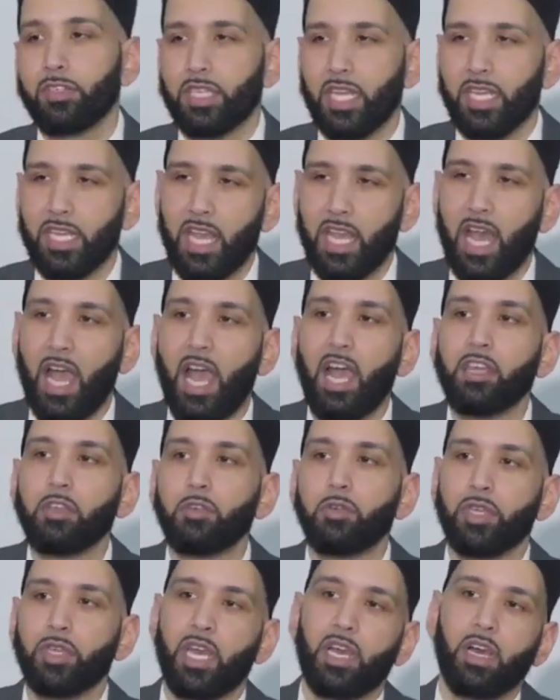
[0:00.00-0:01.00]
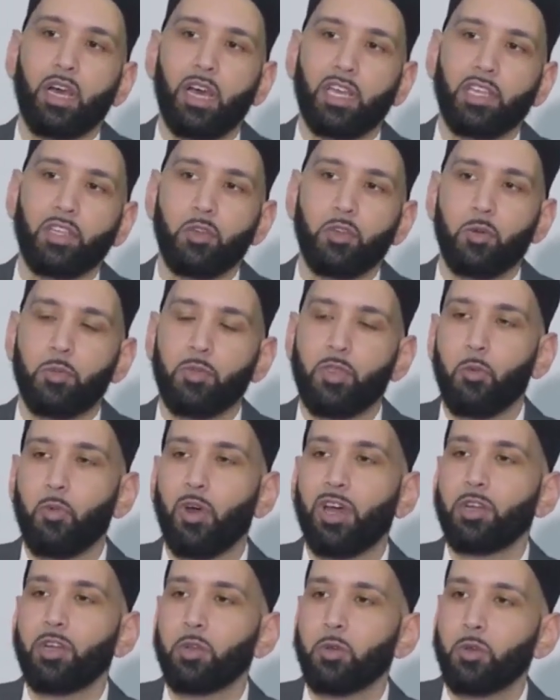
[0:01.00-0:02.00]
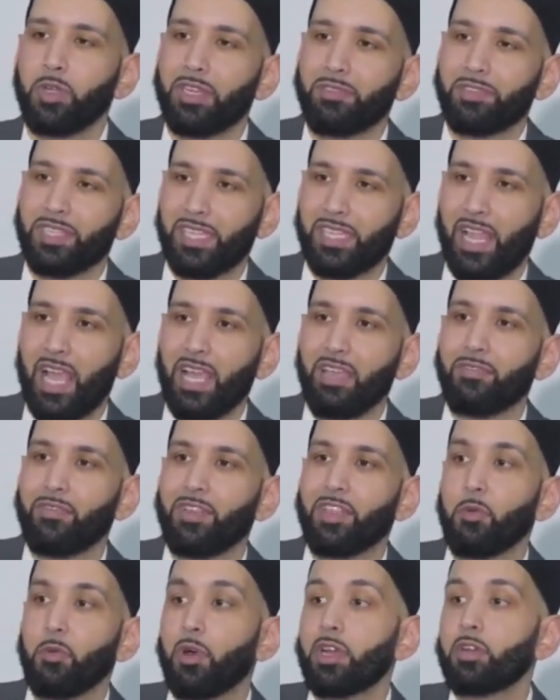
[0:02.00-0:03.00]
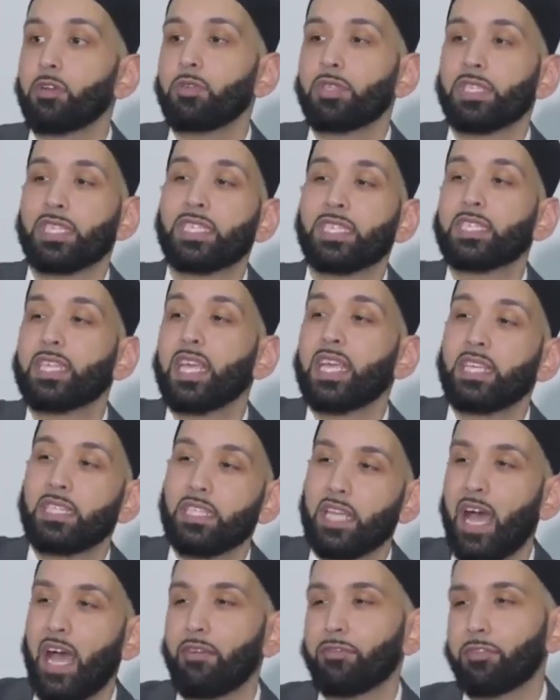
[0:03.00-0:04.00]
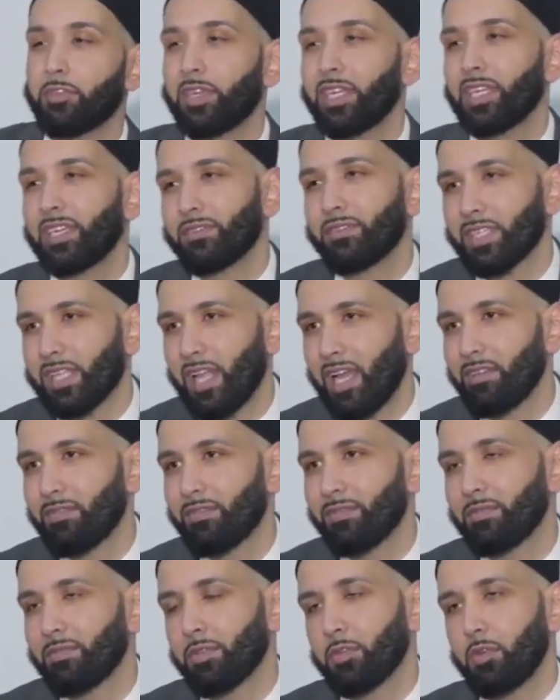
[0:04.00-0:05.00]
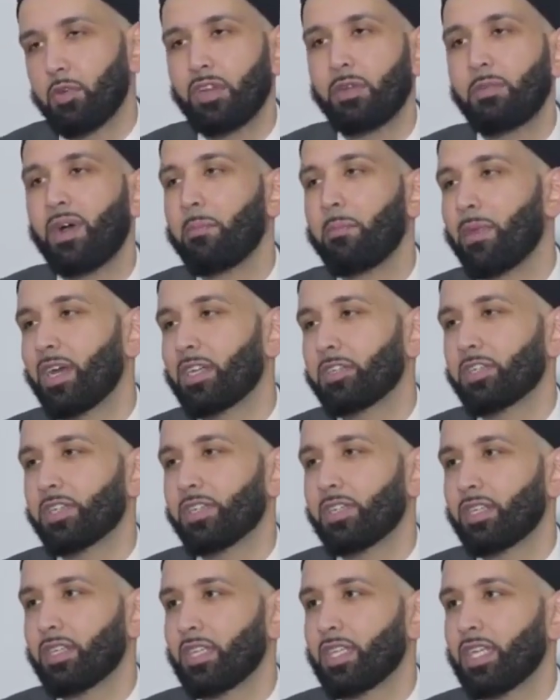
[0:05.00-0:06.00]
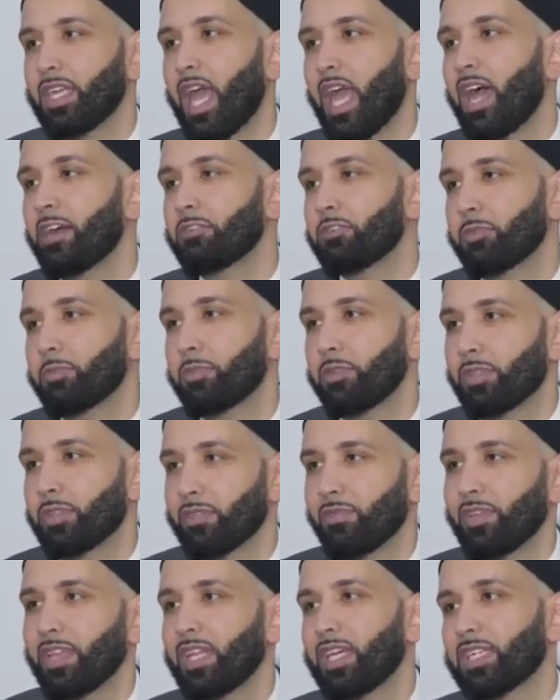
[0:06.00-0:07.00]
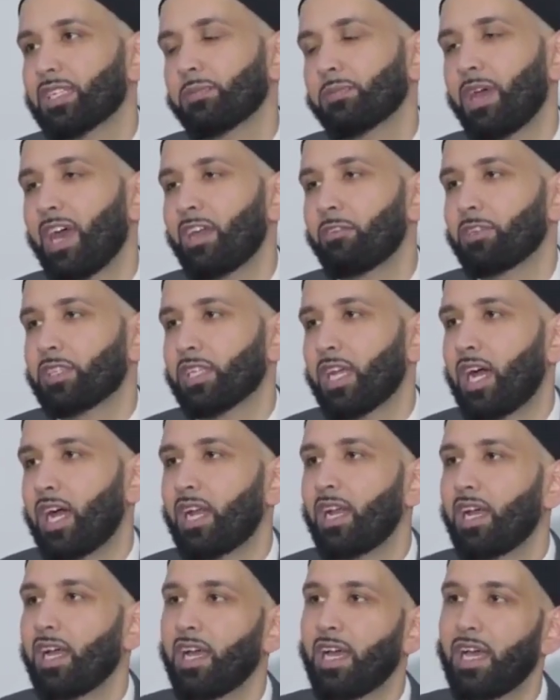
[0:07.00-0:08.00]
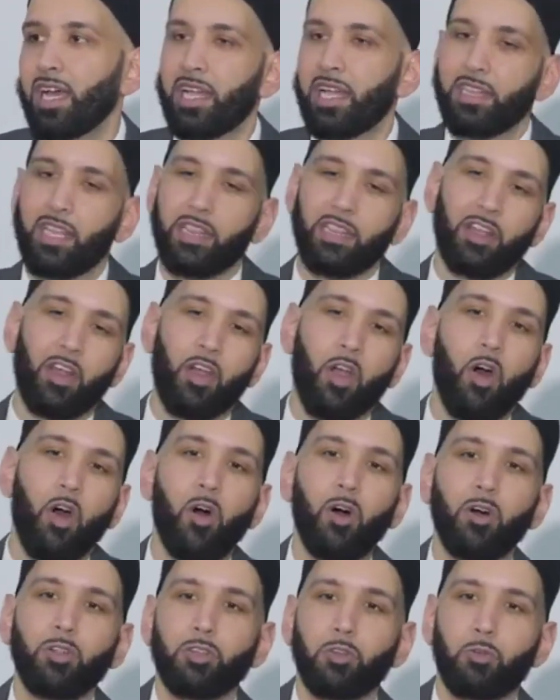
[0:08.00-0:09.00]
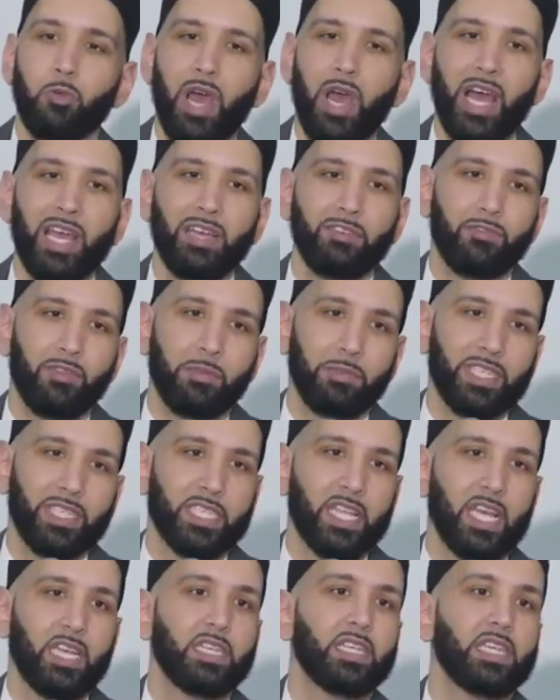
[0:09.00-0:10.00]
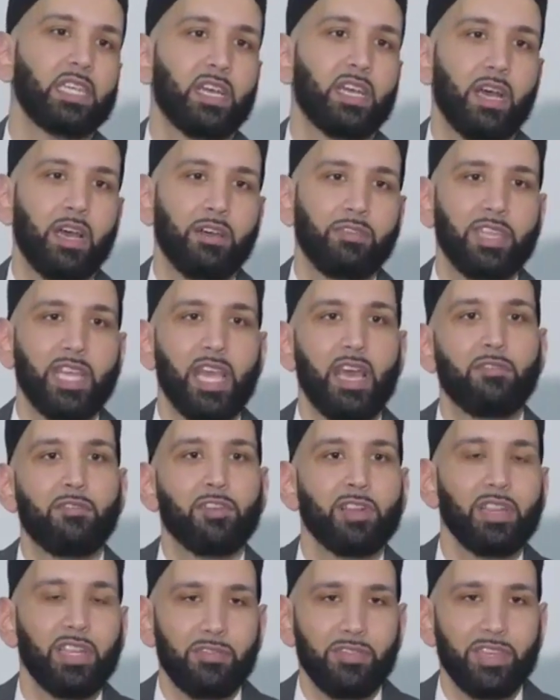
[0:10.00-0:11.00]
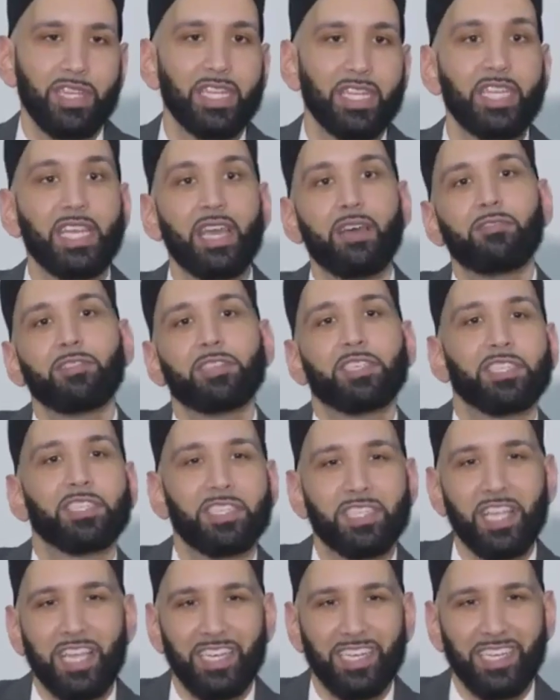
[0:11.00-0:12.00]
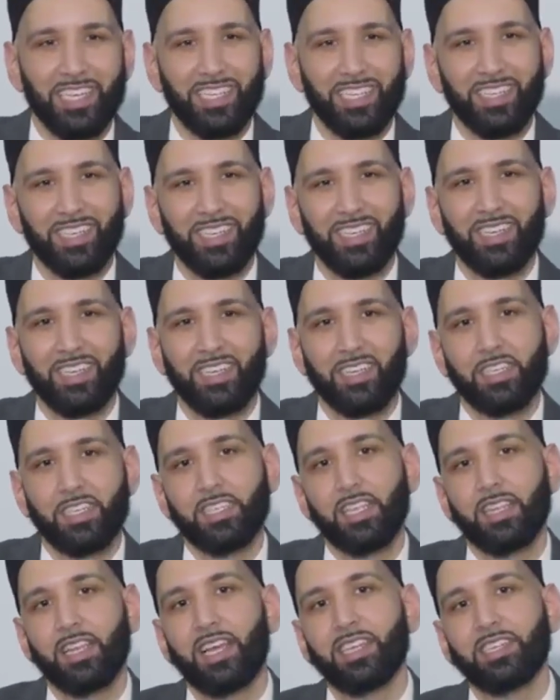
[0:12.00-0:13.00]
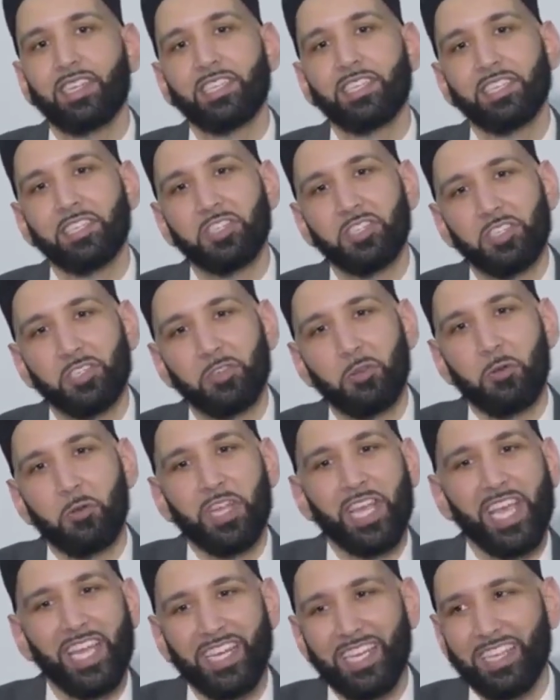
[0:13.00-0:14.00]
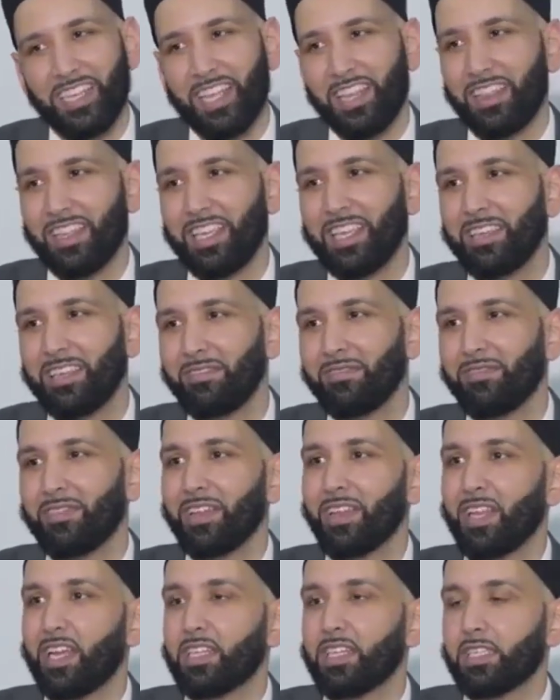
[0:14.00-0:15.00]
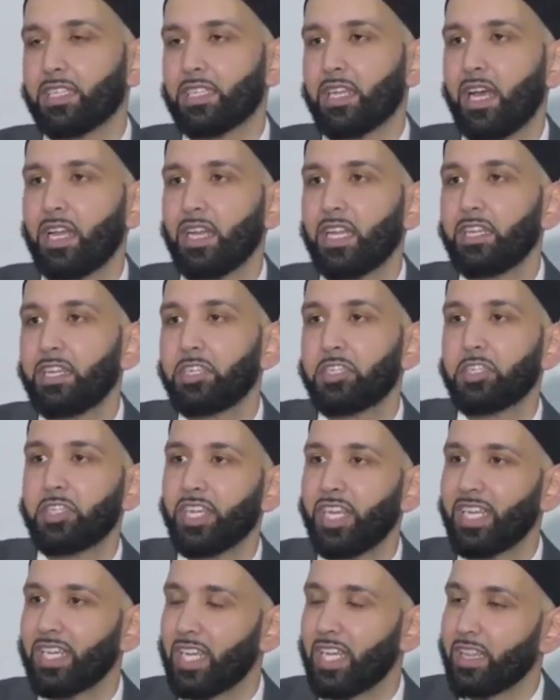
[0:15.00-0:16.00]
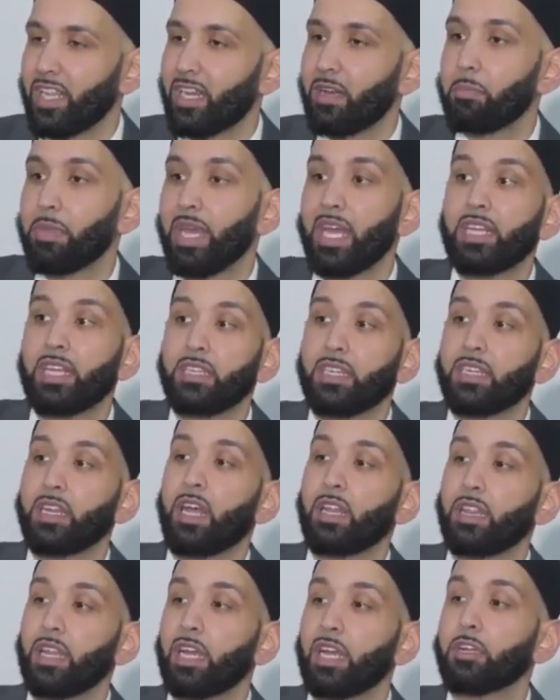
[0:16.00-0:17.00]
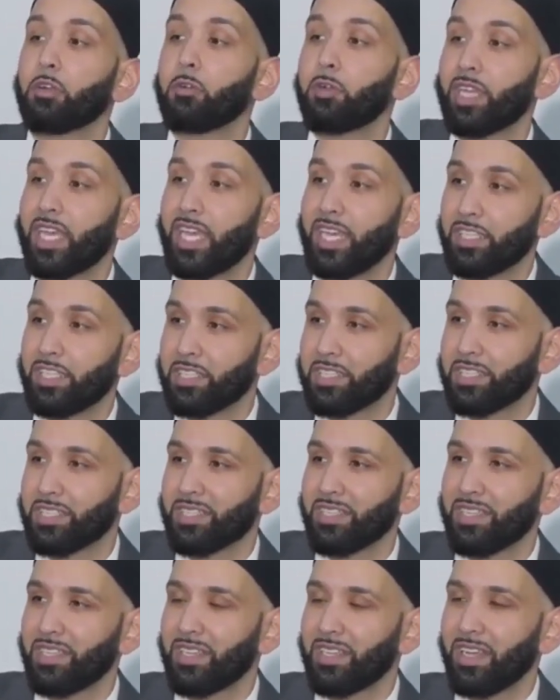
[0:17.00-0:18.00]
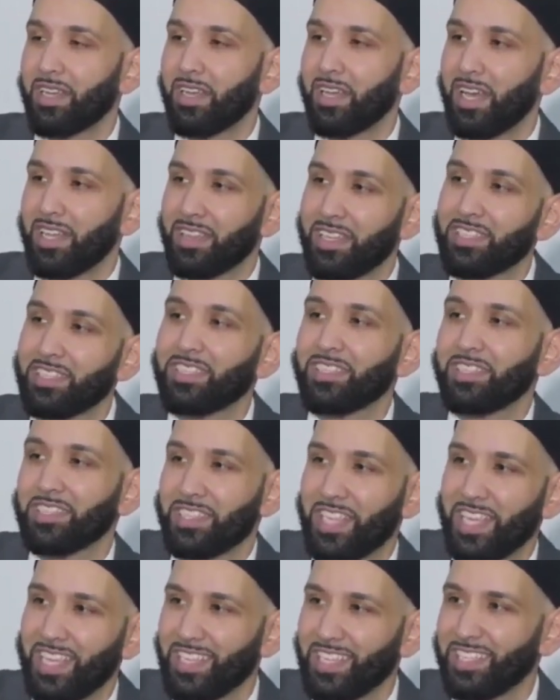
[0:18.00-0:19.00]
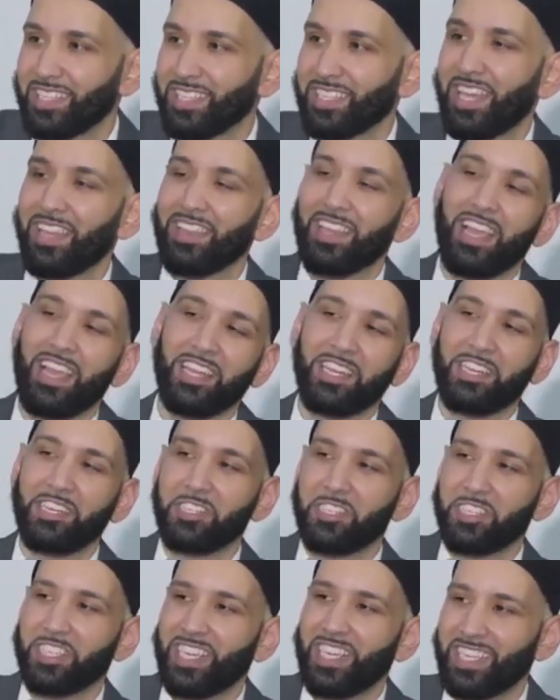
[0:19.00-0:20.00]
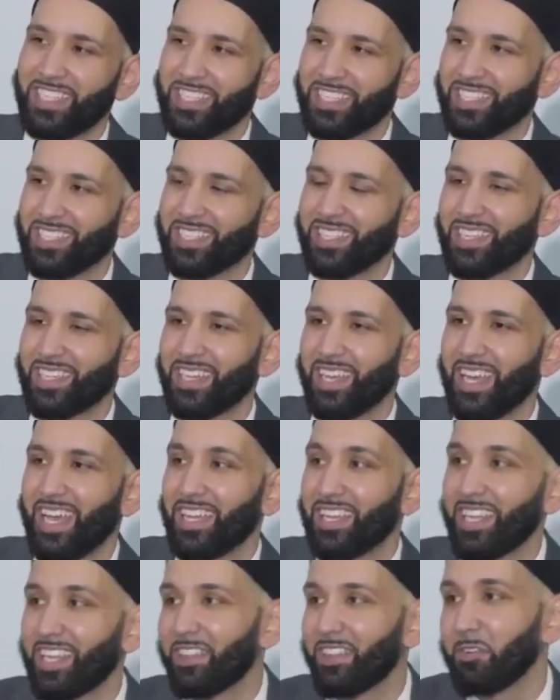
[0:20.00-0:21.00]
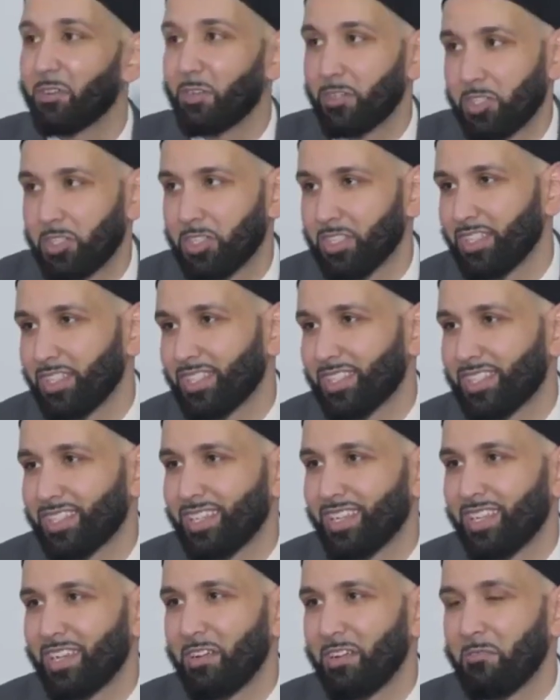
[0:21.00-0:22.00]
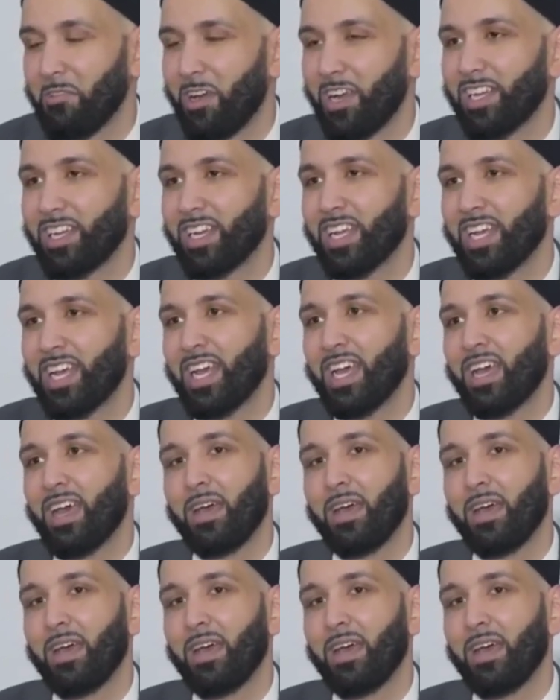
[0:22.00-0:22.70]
and you say, Ya Hayyu Ya Qayyum, the one who gives life and the one who sustains after he gives life. The ulama mention in the attributes of Allah subhanahu wa ta'ala that they are all derived from this idea of the ever living and the ever sustaining. Because Allah doesn't just create and then leave. Allah does not initiate and then abandon. Allah creates and then sustains. Allah initiates and then nourishes. Right?